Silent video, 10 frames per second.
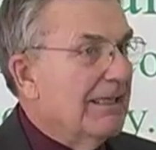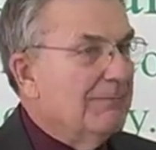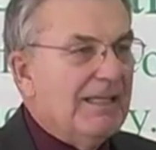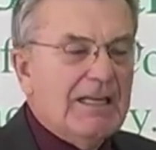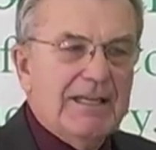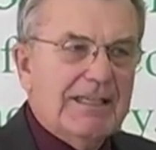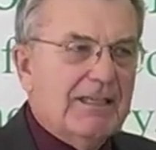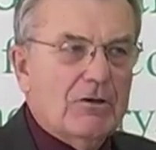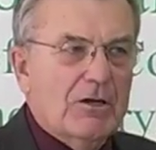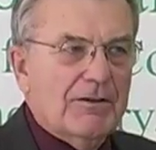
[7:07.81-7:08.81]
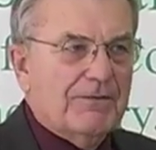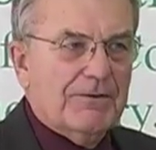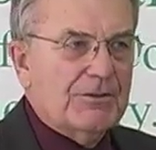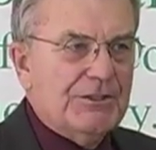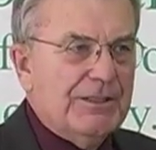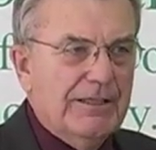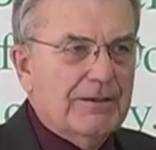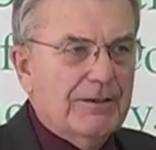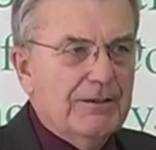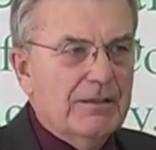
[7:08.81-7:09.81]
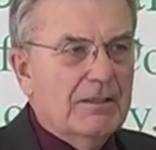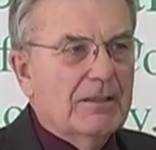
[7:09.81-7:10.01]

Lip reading: They might not get it all the first year.